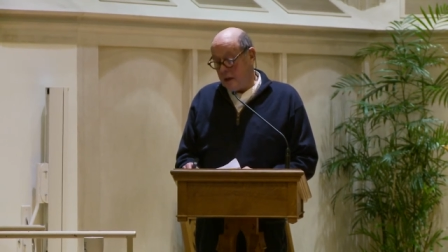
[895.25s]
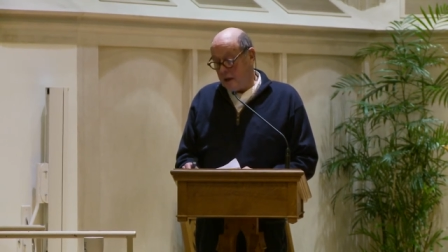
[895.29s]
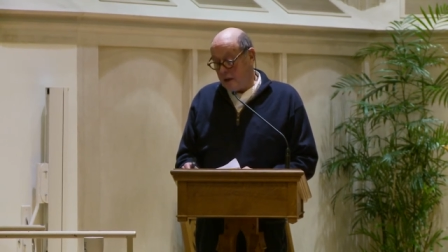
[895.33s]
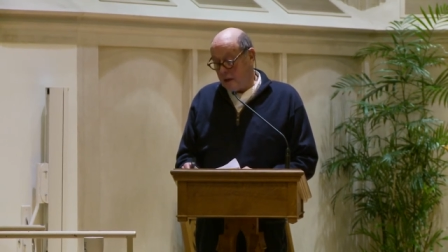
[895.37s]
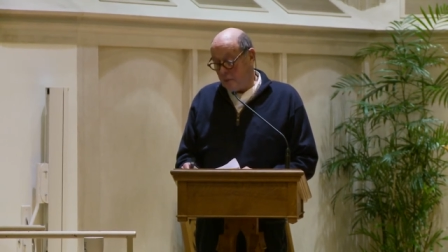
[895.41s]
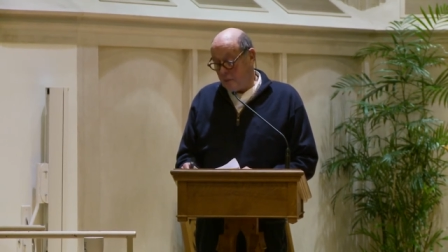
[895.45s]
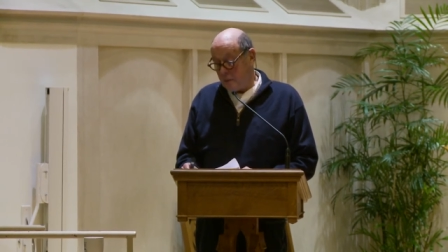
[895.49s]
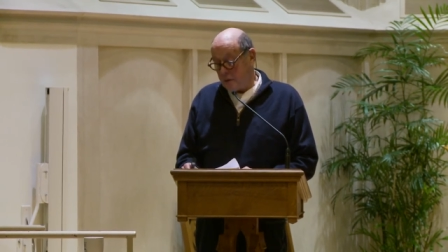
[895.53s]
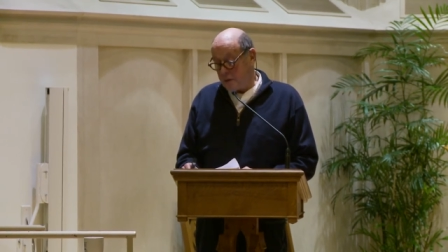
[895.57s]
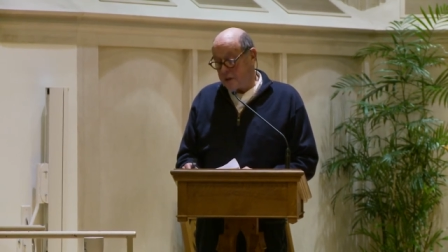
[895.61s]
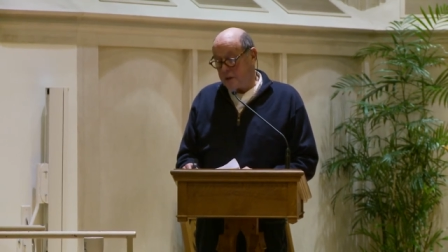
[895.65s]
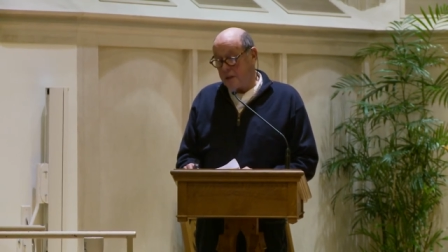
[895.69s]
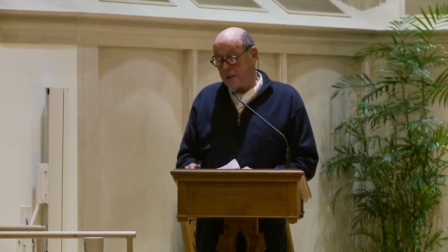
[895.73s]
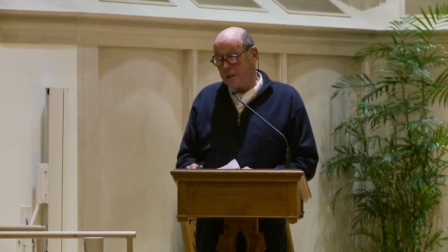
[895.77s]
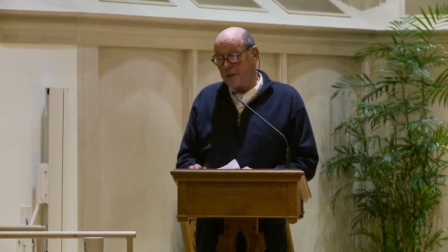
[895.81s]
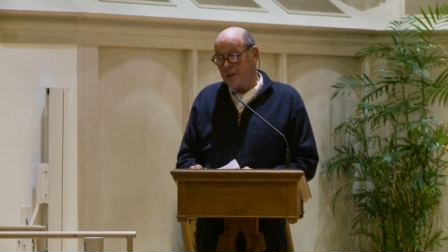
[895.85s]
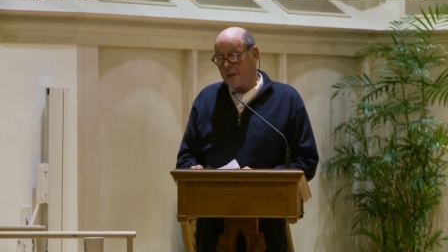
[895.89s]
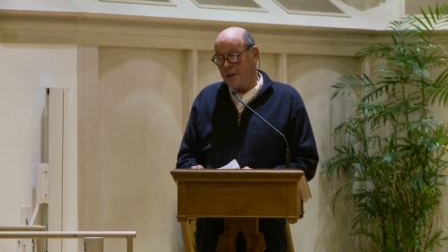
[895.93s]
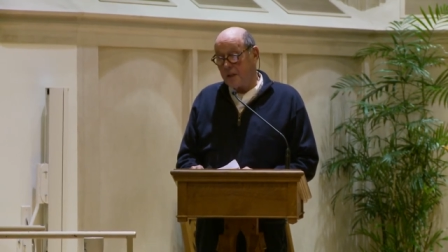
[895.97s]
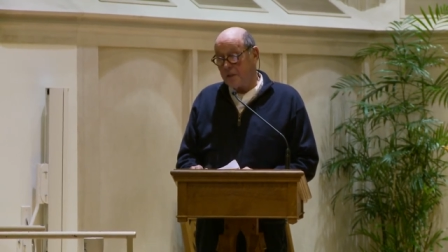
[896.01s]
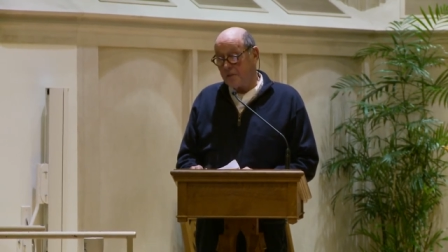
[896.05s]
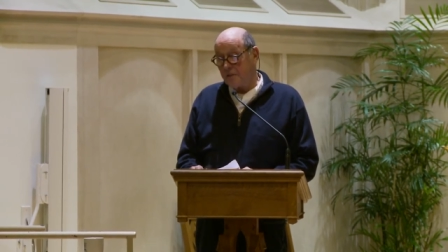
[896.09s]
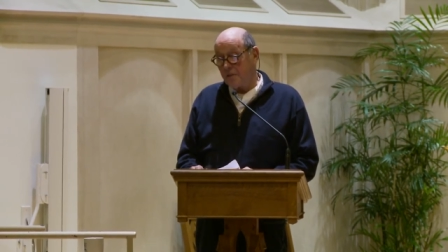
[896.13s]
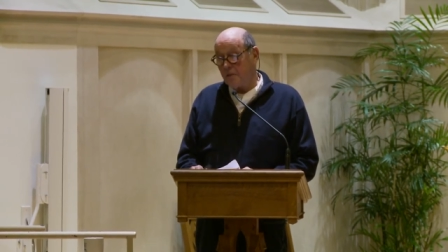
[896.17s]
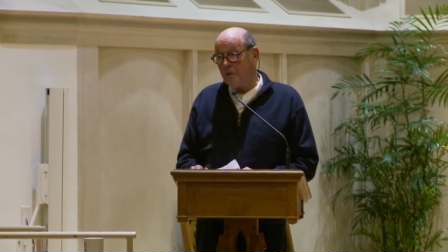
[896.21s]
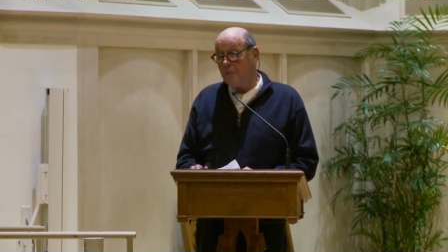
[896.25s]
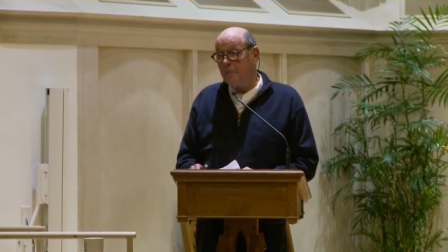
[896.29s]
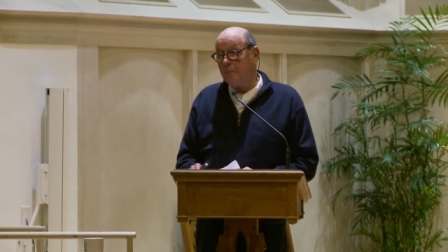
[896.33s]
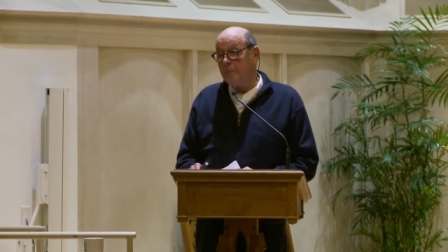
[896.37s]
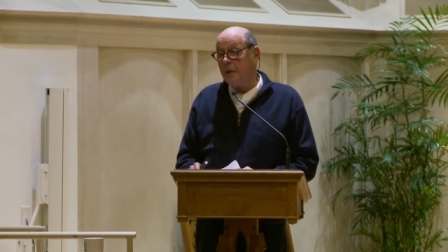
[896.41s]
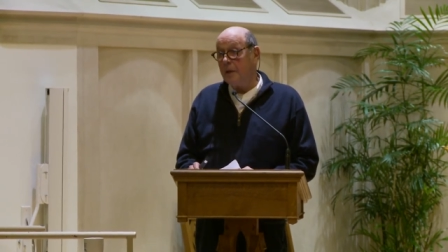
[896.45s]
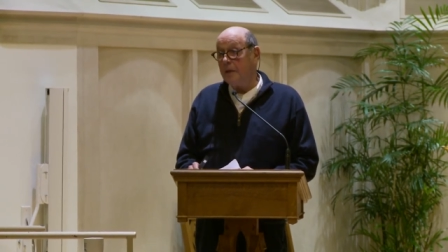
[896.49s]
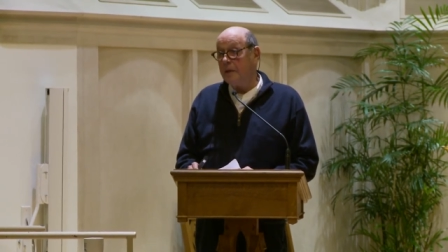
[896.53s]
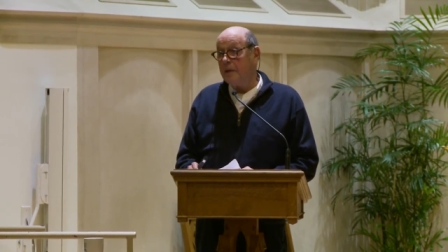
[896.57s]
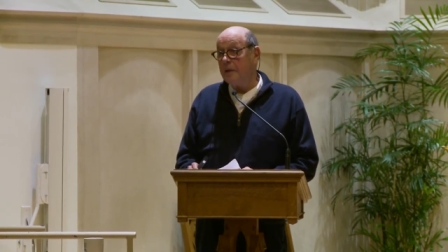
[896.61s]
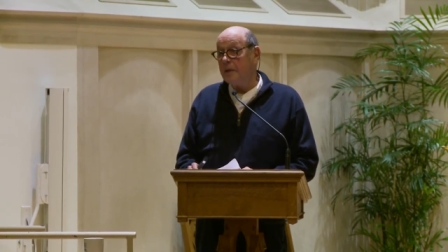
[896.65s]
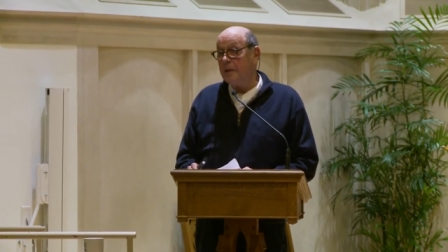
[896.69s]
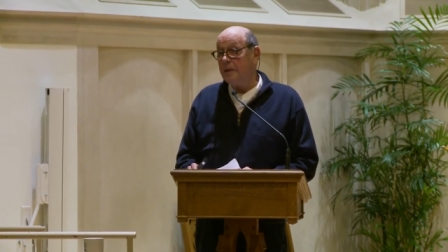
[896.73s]
It was successful,
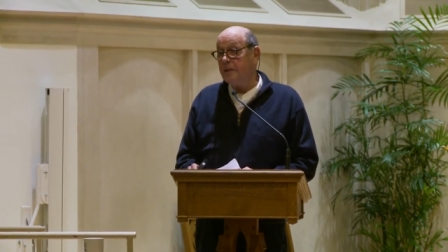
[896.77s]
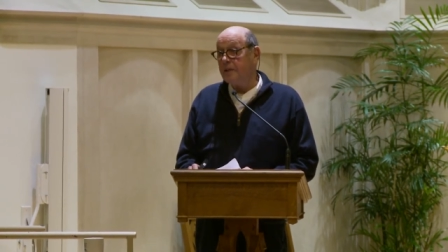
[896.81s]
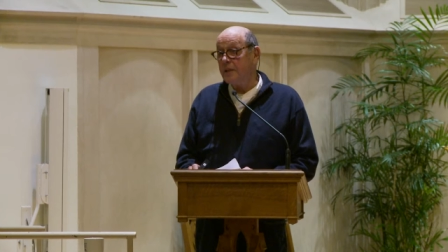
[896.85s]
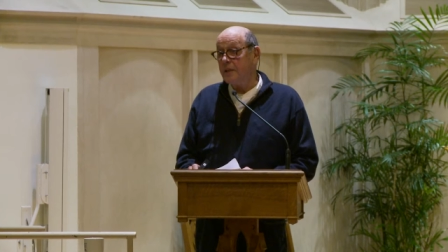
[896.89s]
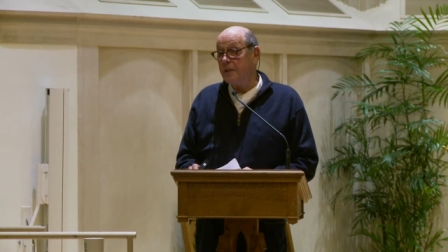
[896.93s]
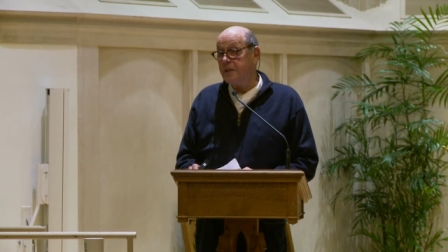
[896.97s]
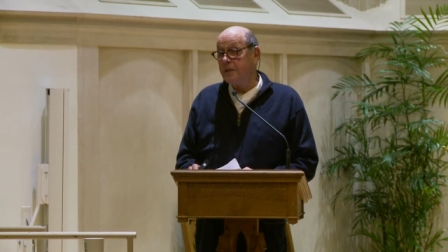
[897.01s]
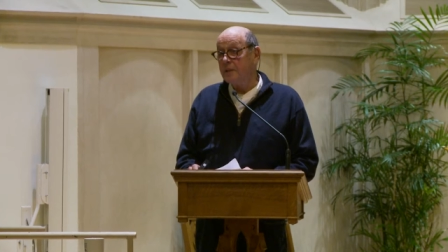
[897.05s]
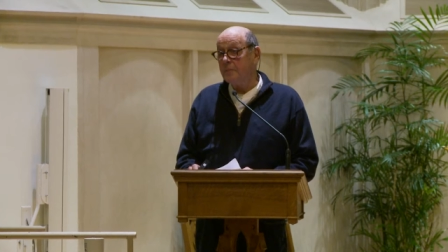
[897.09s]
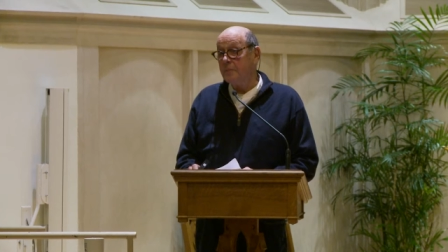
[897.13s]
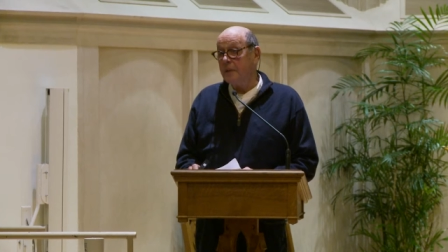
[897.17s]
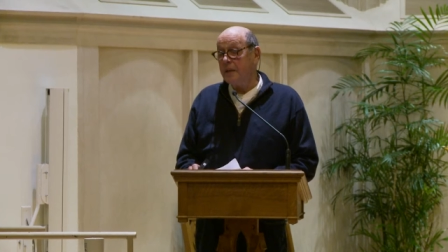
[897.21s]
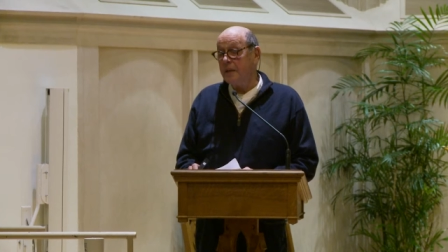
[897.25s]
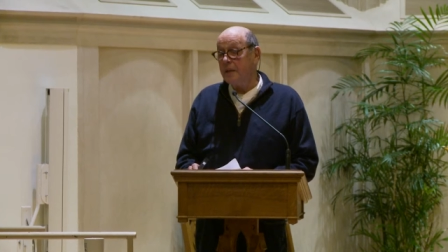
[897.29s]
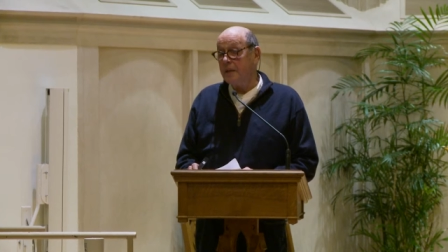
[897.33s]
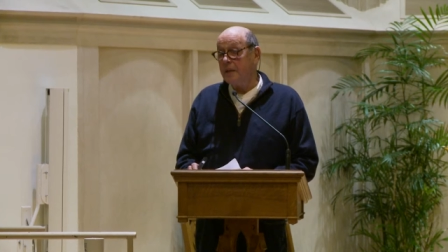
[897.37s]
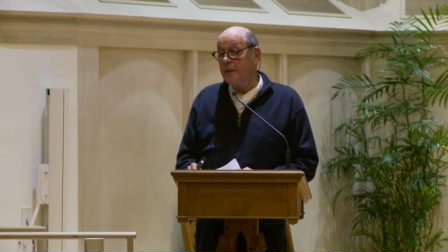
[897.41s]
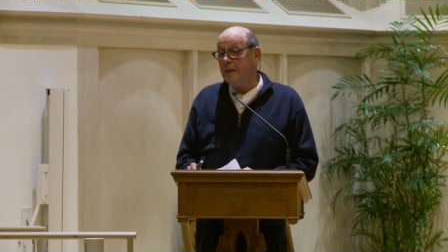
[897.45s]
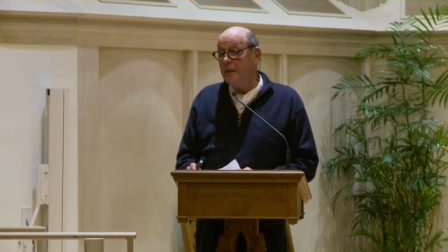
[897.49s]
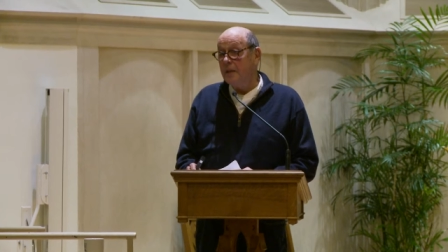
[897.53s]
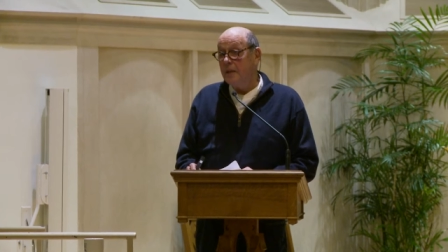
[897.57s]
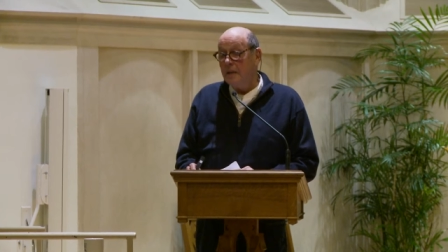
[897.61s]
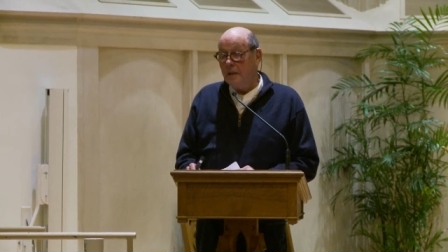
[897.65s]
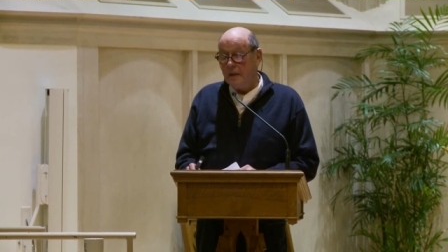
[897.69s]
but it's estimated